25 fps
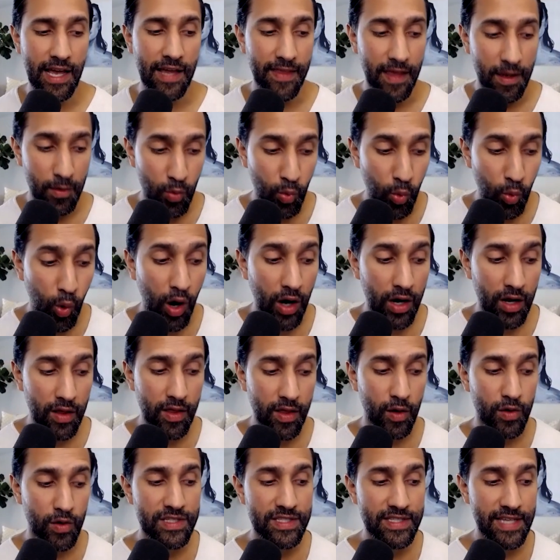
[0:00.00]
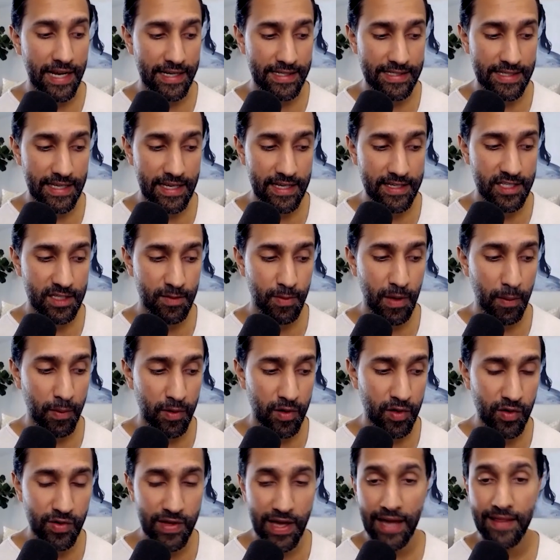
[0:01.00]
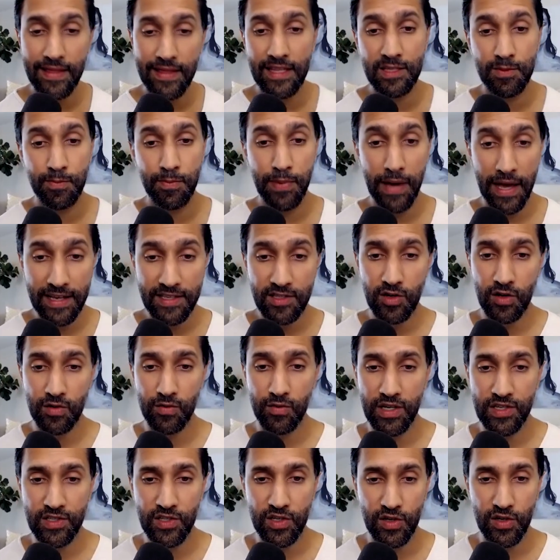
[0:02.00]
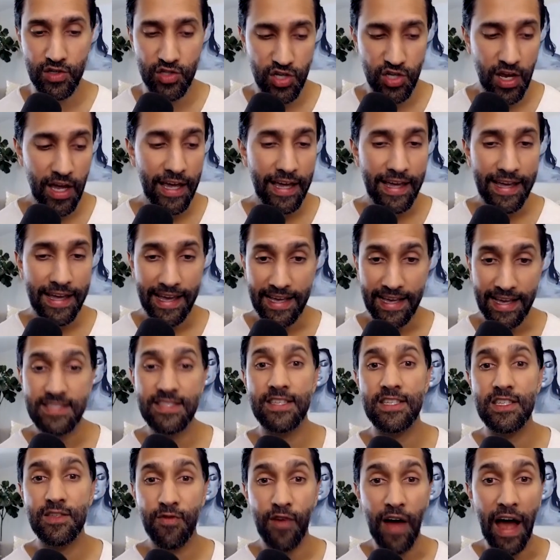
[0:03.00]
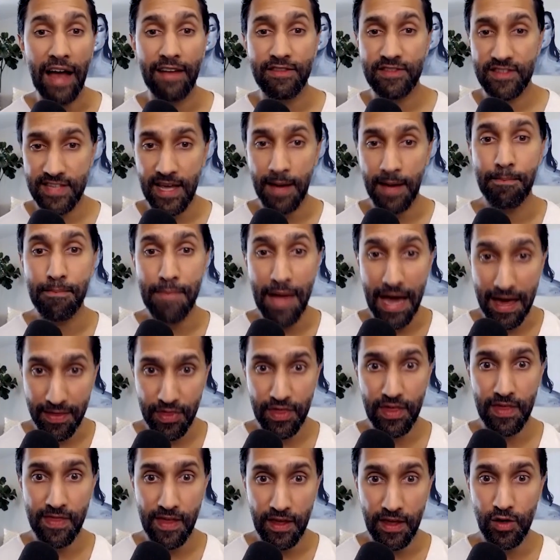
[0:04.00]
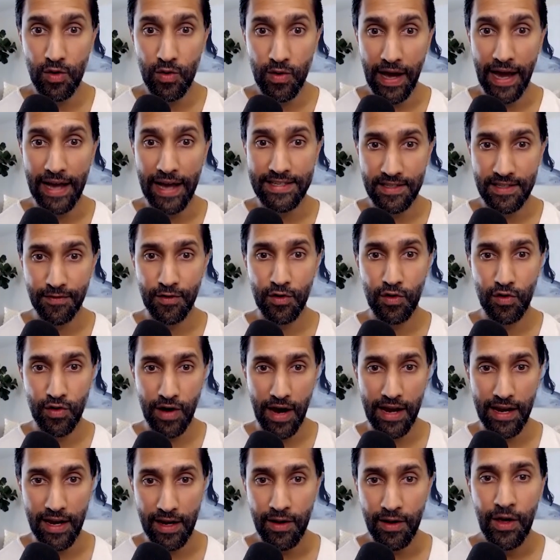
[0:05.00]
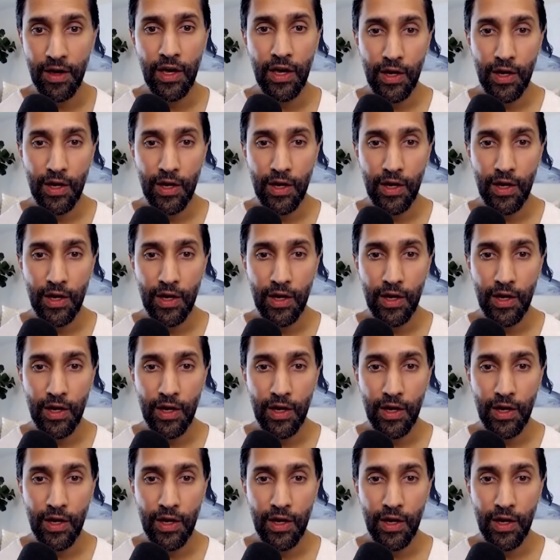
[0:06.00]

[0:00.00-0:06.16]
And then one of those techniques to be able to do that, that's based on research, is this five step method that you guys have created,